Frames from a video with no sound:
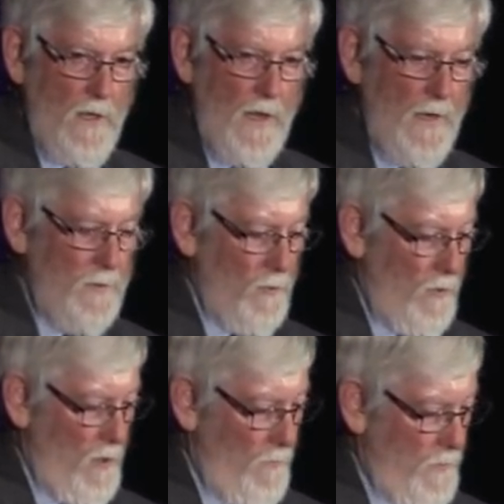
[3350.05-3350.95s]

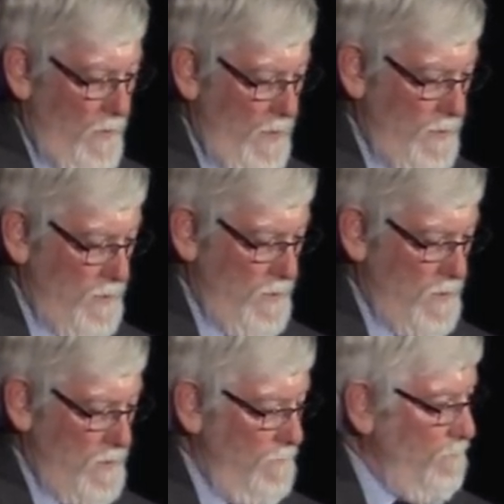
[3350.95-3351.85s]
and/or
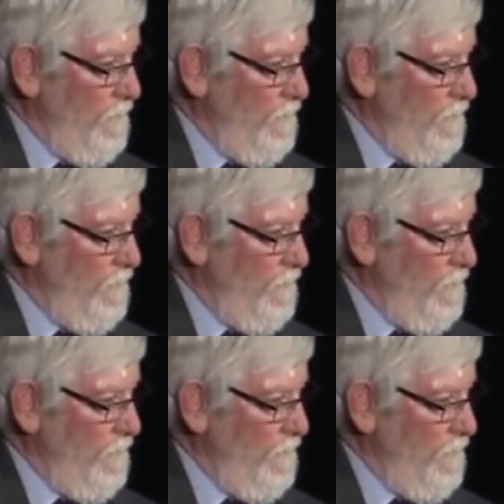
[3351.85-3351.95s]
operations.